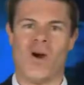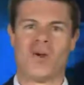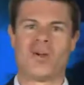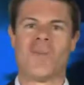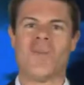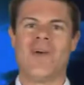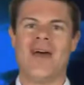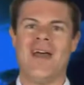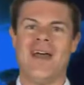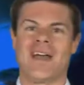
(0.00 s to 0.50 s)

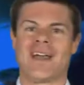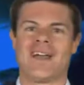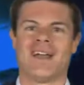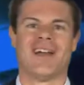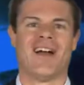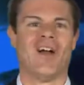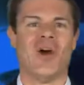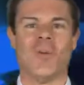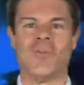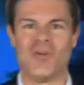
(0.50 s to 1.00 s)
Welcome
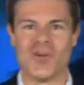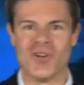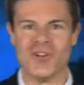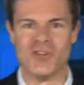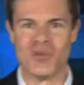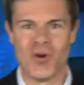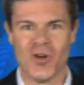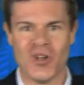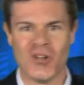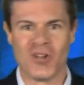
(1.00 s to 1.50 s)
back. I hope
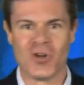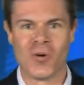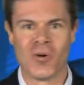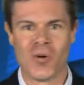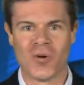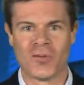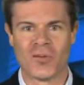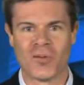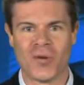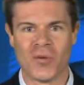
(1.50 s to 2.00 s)
you're enjoying the
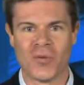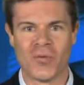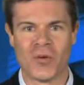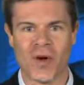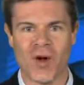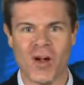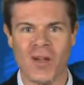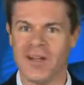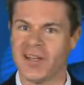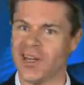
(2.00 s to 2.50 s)
course so
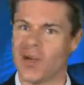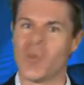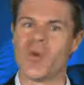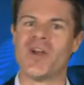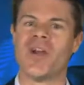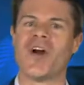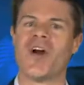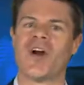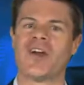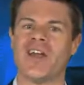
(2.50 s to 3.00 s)
far. Here
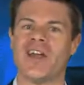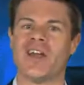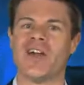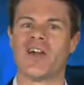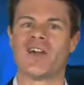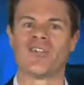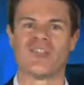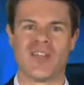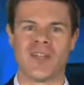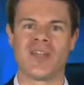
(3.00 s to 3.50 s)
we are in
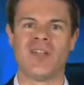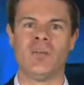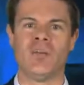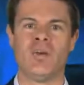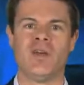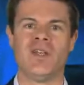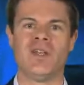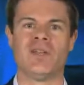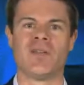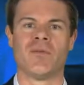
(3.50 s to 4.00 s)
our
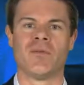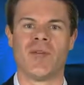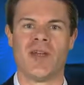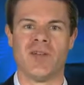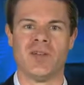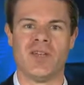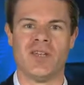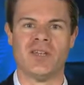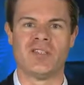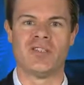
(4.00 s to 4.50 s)
second week of the
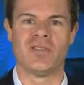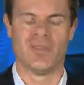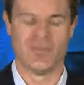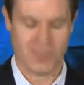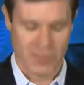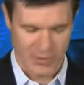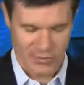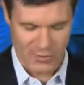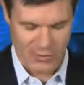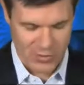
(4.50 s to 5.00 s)
Foundations
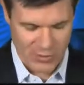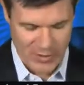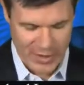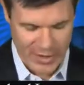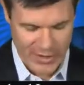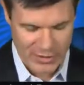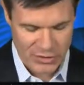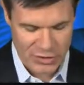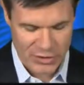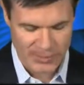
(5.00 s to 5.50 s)
of Business
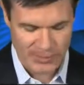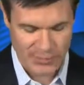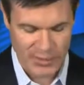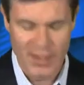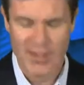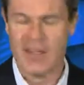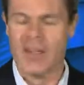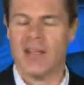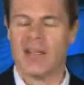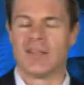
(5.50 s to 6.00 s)
Strategy.
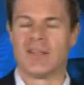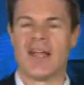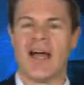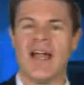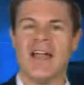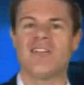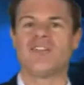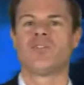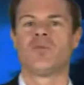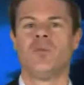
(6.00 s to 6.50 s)

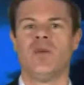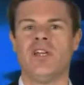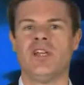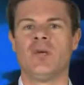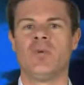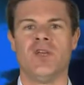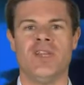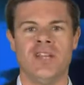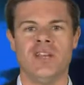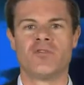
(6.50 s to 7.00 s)
Last
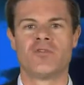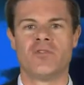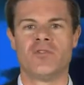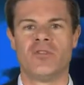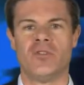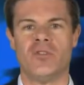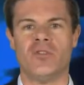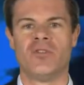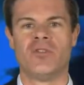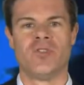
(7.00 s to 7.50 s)
week we
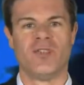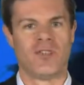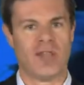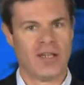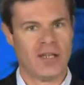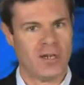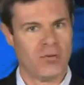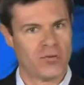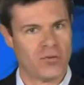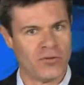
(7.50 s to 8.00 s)
introduced this
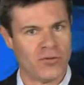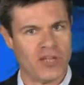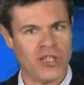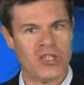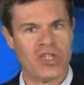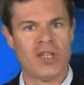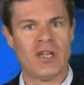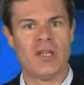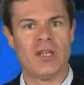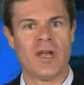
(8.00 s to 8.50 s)
idea of
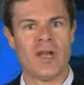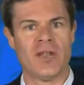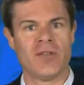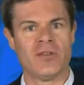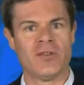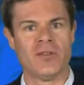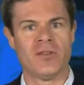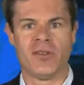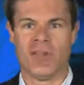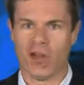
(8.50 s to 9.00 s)
strategic
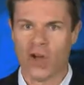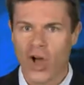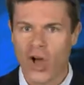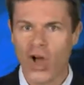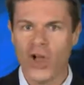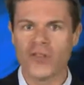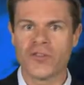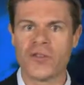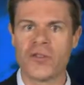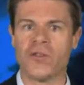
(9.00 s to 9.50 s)
analysis and
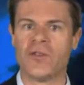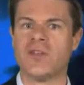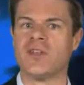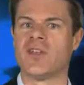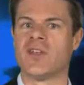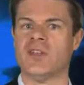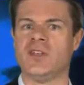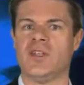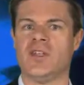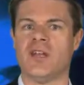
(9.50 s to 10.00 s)
also
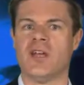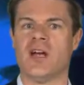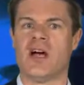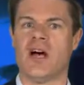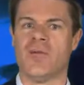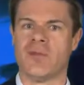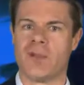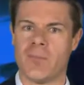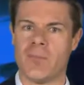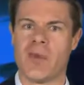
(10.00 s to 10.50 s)
this idea
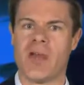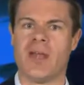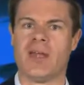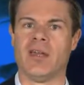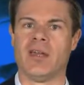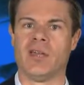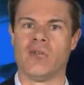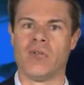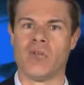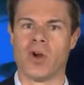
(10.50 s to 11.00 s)
of
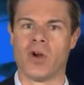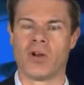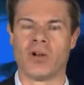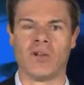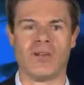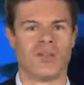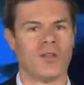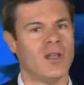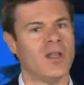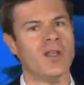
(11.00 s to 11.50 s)
competitive
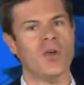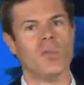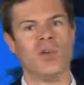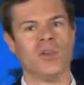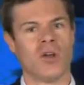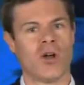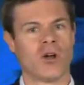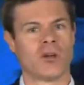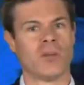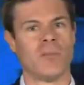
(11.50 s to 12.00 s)
markets.
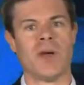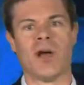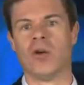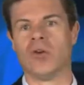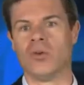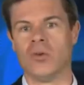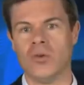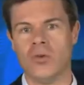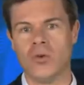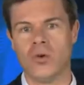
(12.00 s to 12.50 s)
We talked
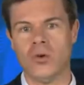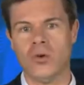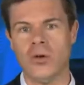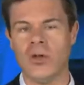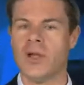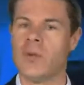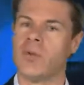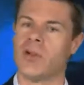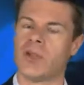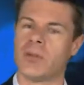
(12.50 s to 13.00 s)
about
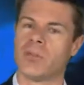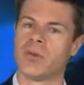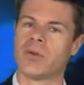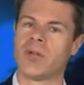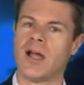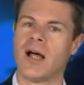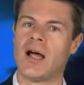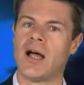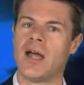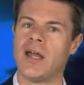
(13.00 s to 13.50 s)
Google and we
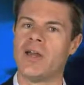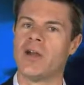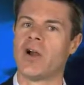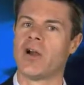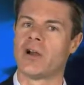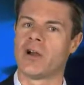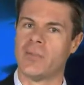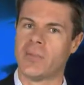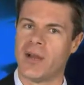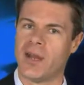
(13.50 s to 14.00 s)
applied
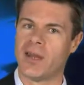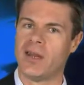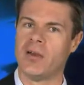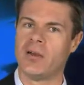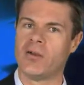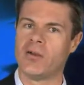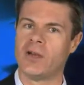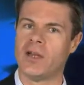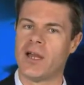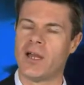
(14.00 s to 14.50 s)
our
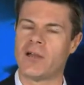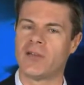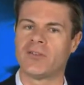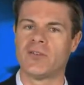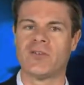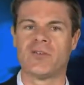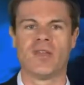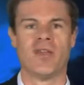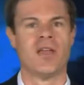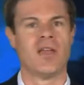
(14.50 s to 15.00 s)
competitor
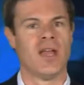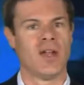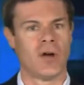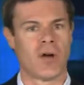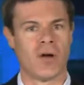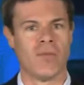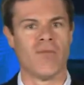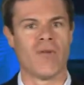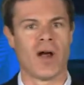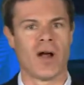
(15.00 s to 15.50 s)
analysis and
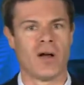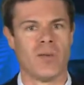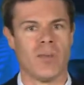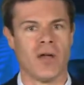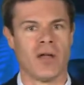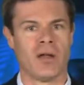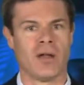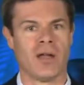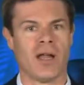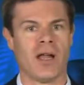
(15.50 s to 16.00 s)
our
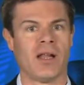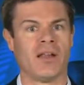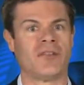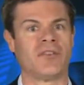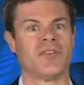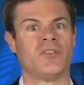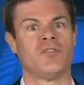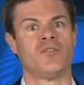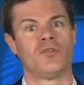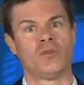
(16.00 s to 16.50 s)
environmental
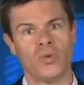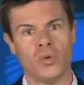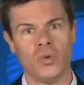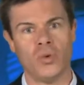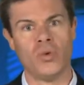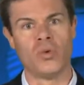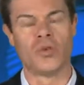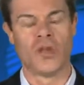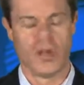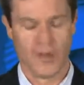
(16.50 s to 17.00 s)
analysis
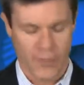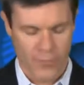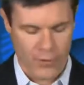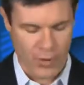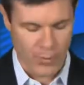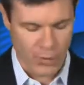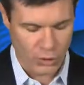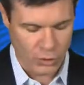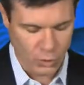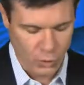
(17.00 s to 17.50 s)
tools
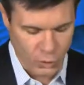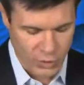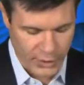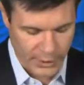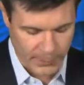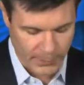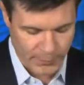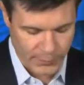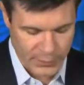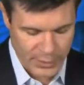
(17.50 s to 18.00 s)
from our
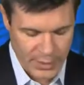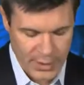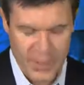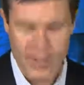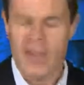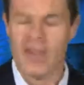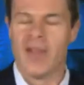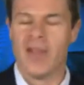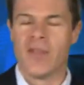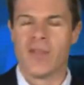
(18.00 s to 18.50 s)
toolkit.
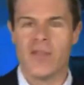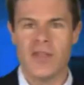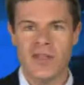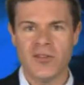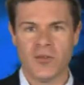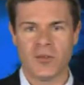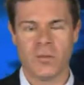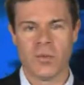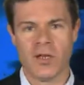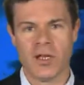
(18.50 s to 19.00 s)

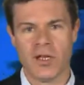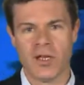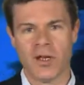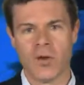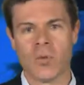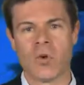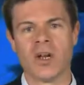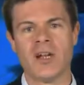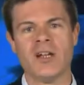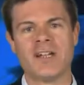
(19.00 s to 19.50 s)
This
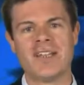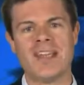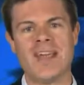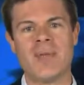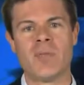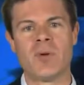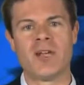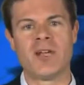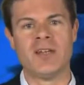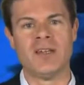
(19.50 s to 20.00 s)
week we're going to
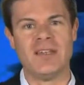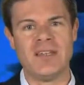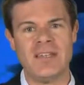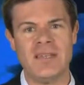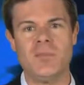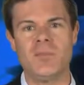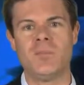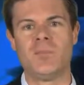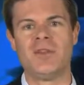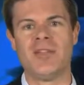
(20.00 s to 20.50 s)
take a
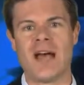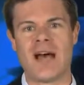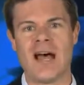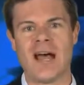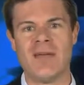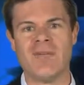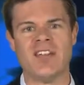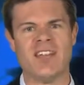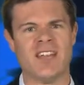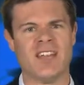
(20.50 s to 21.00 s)
deep
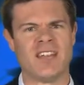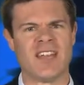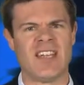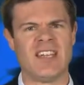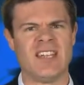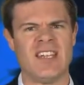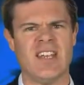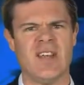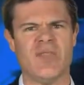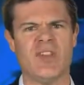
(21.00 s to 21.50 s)
dive into this
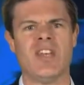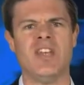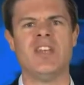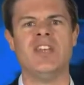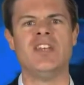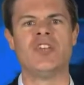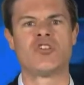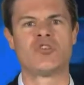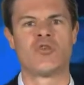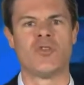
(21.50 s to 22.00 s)
idea of
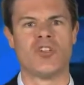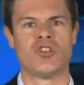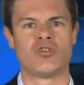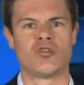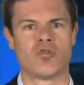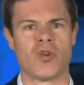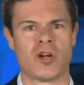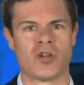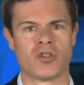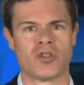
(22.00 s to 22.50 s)
industry
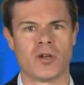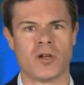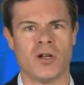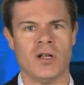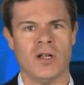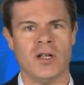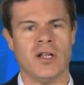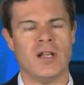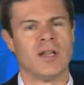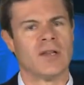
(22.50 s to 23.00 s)

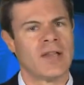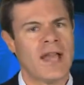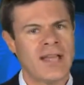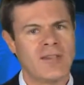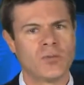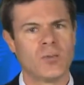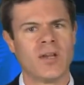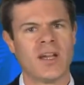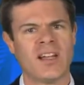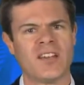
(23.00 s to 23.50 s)
structure.
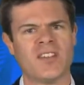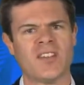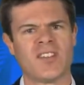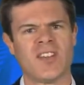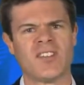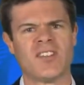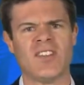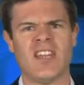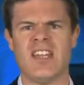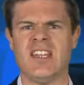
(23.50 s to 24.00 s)
Last week I
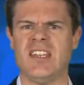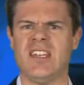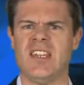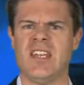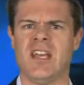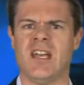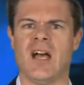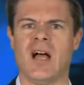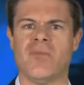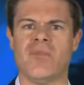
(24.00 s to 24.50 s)
discussed the
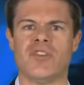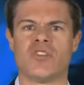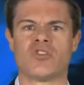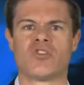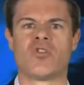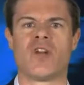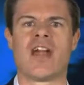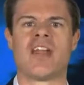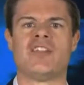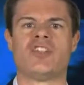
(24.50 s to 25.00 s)
idea of the
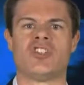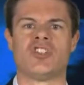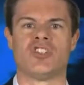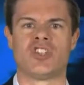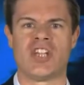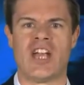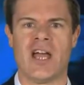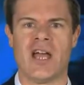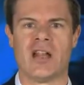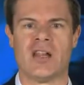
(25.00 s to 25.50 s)

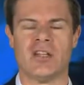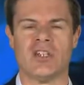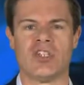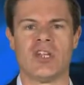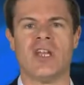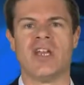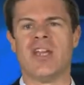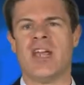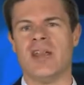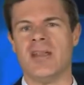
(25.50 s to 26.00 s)
strategist
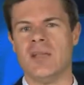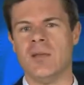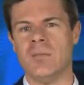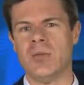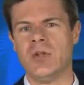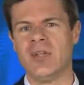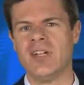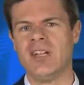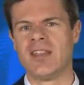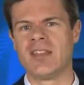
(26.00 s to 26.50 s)
challenge and the
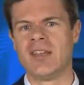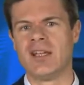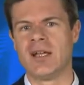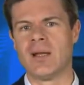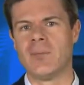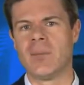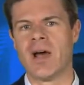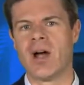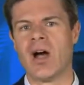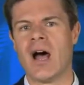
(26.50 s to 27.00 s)
ability to
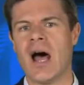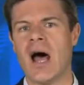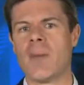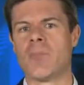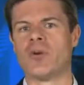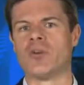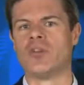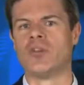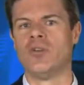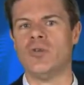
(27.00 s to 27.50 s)
think about
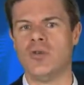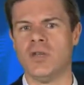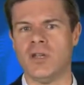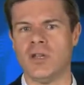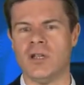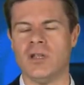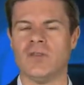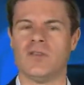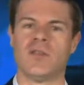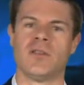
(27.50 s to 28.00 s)

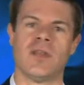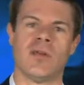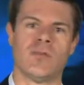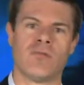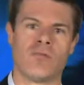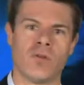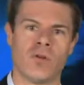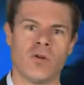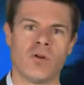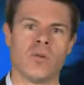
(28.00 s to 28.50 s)
opportunities
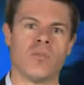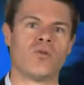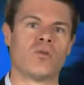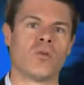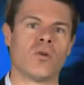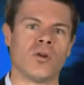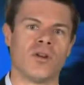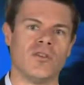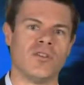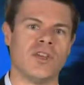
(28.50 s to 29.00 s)
that firms
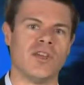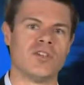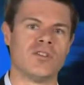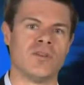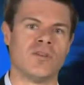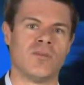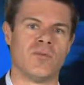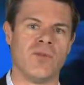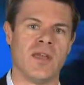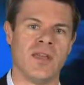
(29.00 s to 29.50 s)
or
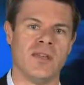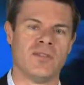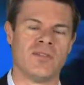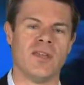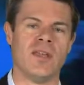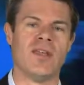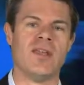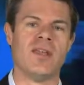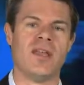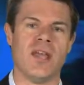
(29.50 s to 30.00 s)
organizations
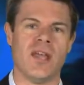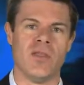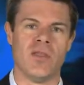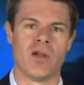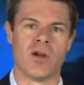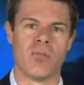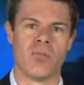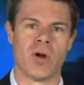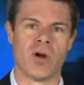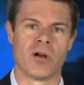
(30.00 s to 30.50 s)
face in
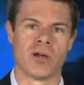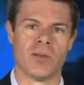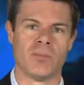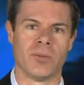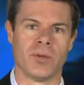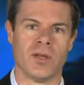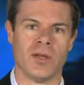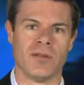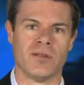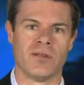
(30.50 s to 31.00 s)
their
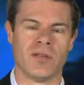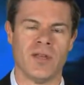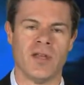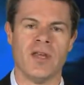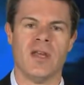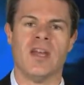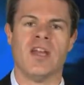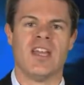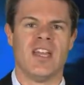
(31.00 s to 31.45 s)
marketplace.